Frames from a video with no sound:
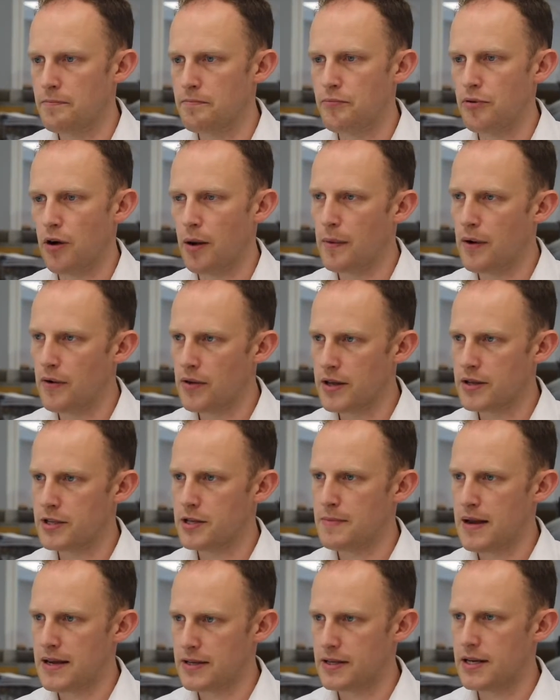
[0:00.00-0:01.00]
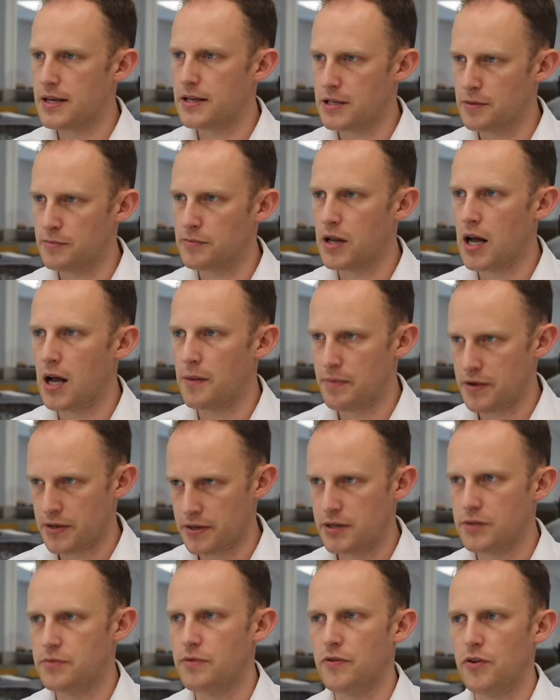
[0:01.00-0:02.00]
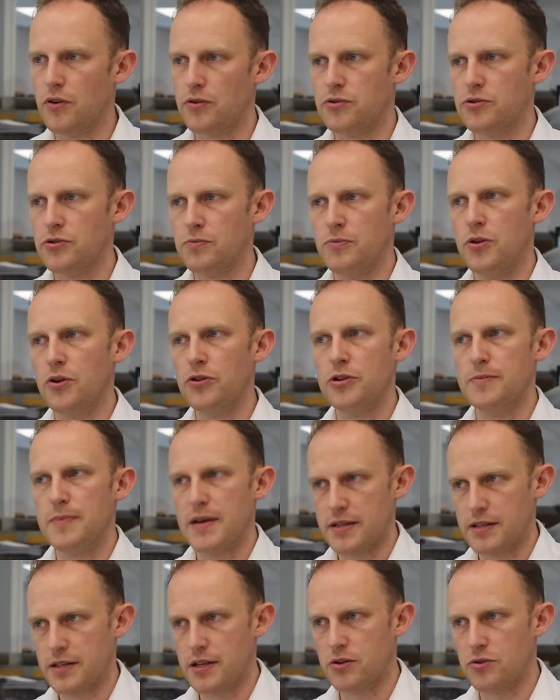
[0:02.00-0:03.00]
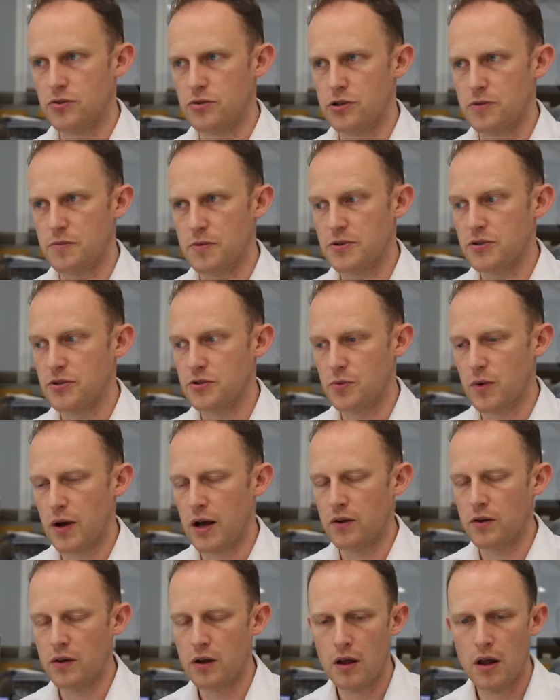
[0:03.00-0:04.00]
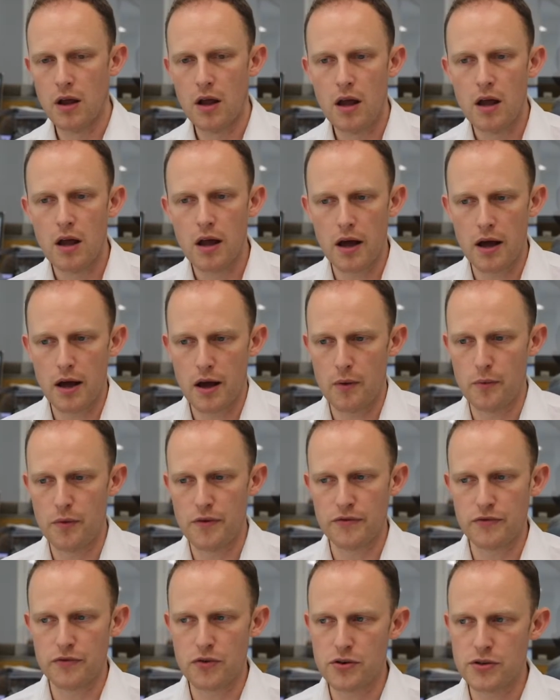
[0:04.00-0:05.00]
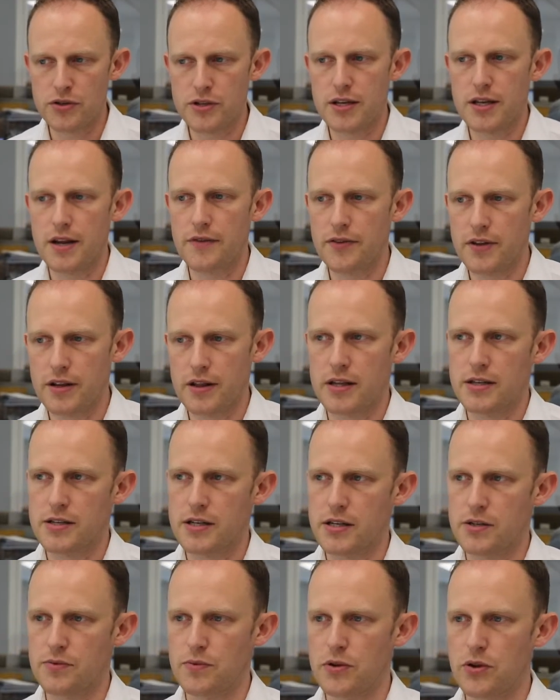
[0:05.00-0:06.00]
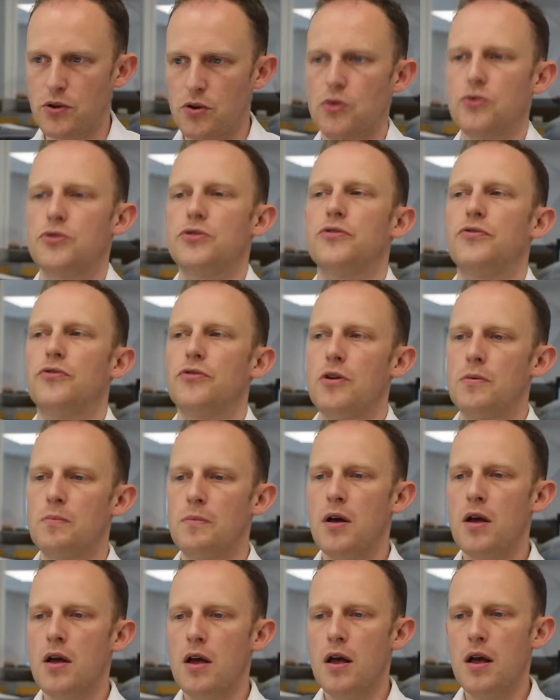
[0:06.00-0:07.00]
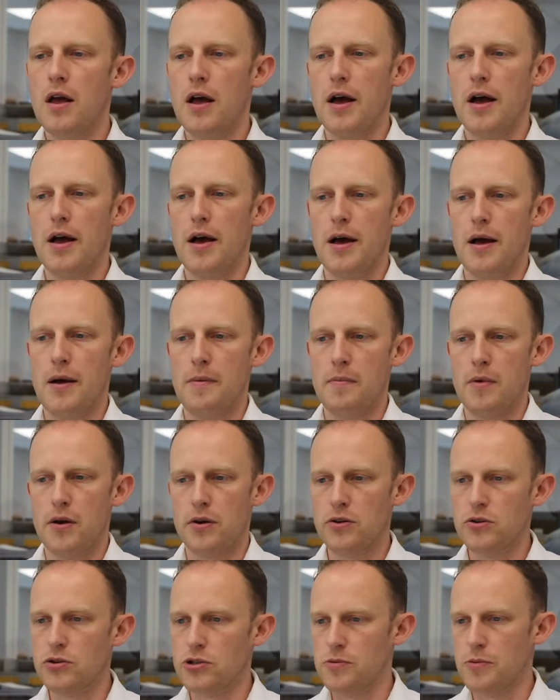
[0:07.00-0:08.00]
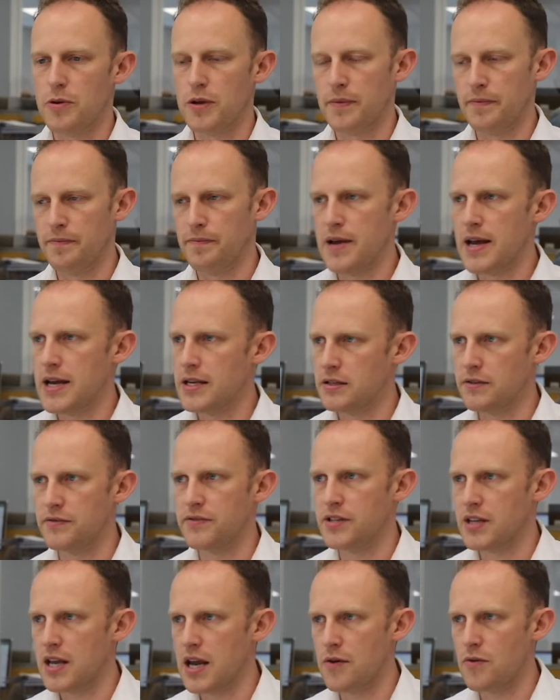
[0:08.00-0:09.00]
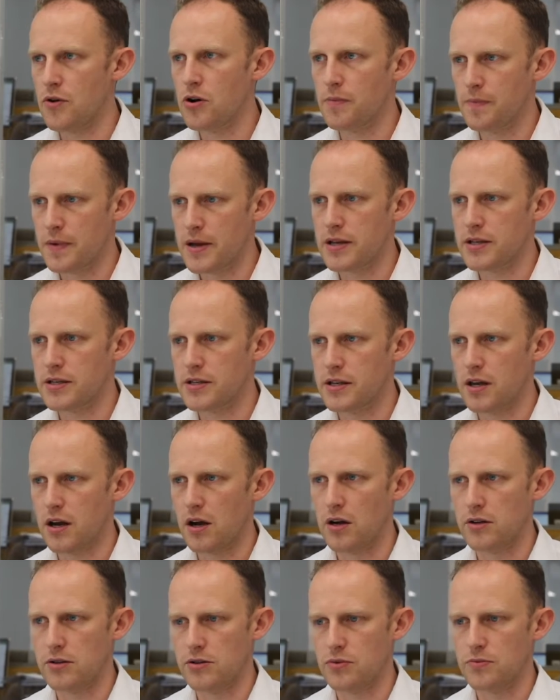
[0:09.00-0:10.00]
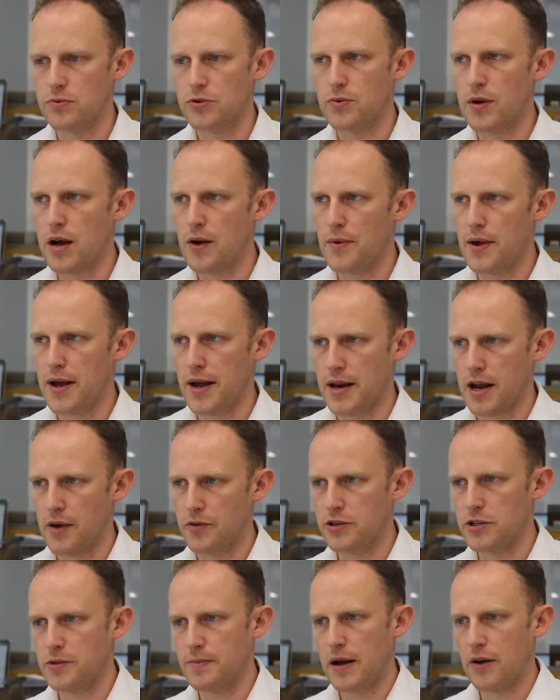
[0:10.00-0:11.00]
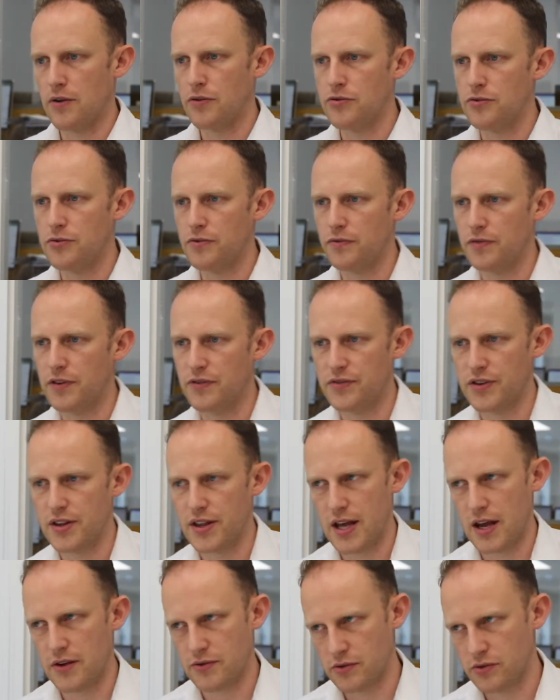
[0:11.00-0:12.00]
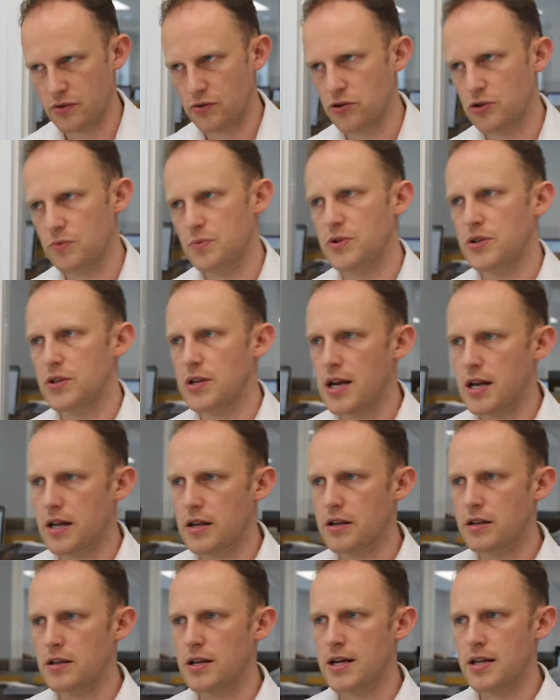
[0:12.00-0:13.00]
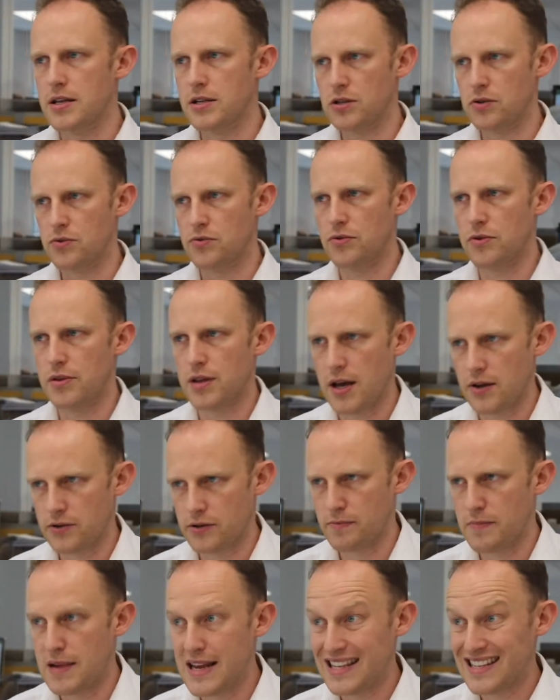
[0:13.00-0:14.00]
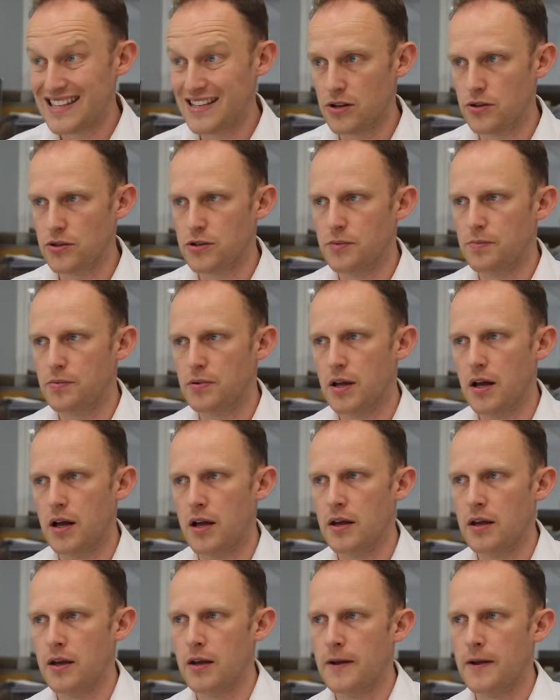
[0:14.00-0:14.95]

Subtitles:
primarily domestic supply business. We've got some non-domestic customers as well. We've grown significantly since we launched, from a customer base of 0, being a start-up, to where we are now, which is about 150,000 customers and nearly 200,000 metres on supply.